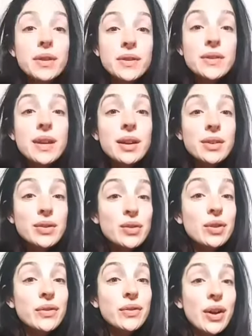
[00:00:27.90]
This is
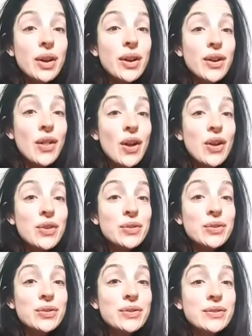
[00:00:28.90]
actually very
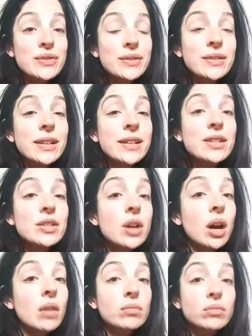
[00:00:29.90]
close. It's
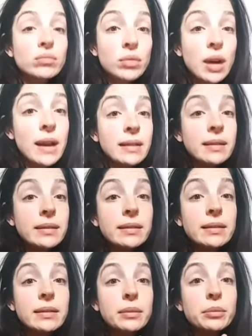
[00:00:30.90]
not right,
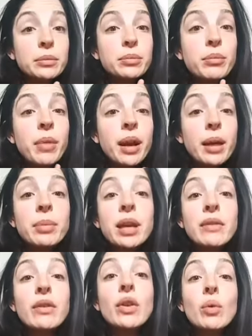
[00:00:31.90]
but
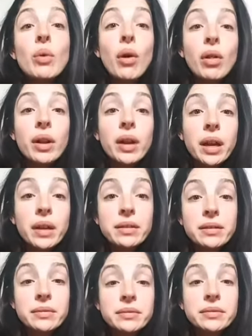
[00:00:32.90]
I'm giving you all a
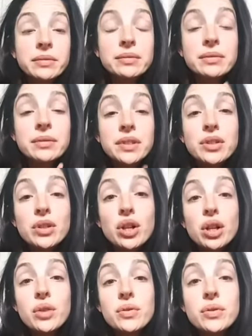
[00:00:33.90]
hint
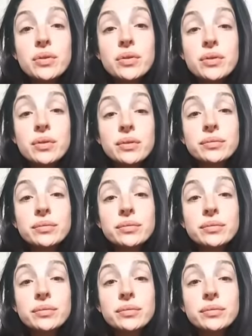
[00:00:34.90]
close.